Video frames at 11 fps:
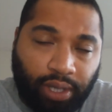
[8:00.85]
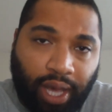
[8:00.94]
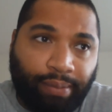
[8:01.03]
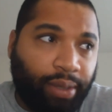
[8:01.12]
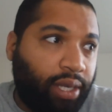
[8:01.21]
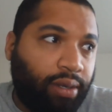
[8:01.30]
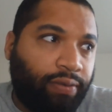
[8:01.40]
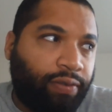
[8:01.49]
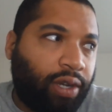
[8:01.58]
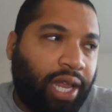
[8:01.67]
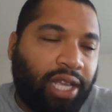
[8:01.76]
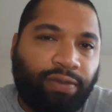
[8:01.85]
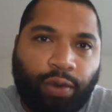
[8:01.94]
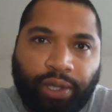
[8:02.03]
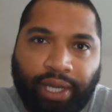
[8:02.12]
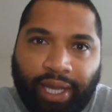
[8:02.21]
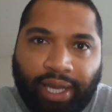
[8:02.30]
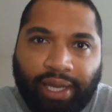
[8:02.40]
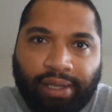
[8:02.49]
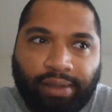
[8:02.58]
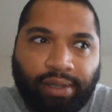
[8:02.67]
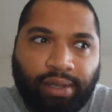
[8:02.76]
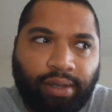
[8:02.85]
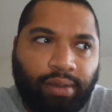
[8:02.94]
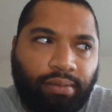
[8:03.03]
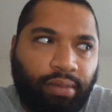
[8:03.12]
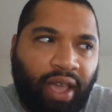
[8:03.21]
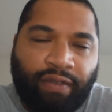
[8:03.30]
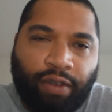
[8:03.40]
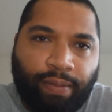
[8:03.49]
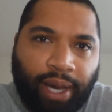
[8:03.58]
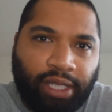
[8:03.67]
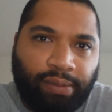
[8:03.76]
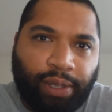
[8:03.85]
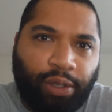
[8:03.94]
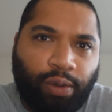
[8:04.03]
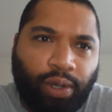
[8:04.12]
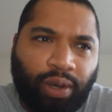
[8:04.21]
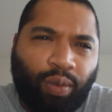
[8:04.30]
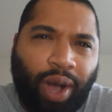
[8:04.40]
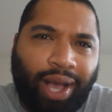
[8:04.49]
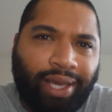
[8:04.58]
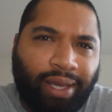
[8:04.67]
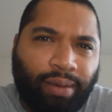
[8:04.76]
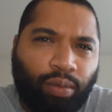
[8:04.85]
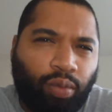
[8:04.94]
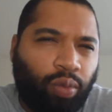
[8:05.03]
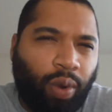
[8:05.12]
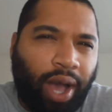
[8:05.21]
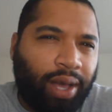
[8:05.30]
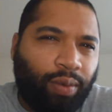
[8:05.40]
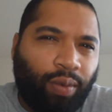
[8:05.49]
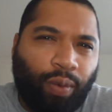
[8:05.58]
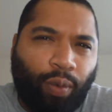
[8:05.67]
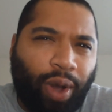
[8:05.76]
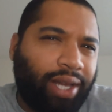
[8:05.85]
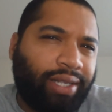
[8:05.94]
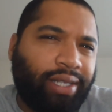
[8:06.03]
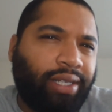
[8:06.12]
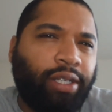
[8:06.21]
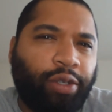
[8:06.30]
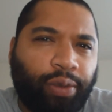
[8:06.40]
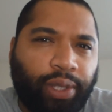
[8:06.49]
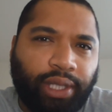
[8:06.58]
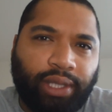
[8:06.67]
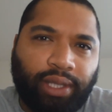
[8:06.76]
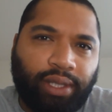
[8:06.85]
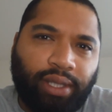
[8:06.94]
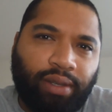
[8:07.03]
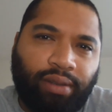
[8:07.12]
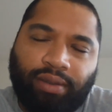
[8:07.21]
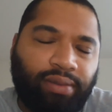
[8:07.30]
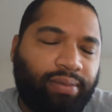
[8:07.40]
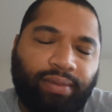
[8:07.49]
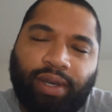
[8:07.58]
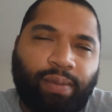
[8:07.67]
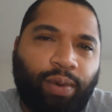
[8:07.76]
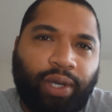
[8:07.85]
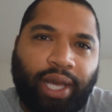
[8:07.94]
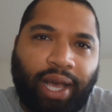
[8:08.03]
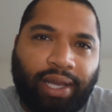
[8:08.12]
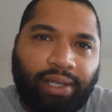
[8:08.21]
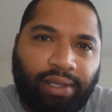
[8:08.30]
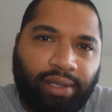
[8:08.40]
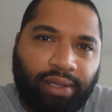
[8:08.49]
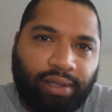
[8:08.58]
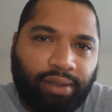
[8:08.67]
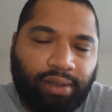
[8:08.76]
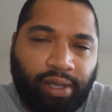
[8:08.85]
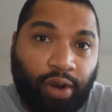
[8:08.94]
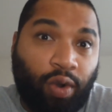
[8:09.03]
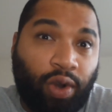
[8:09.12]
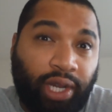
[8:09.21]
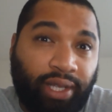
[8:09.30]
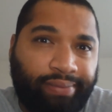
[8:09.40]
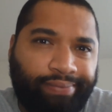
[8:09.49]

I mean, for the last 4 decades, everybody's been doing it. Why him? Why didn't he do it? Come on, guys. An audit?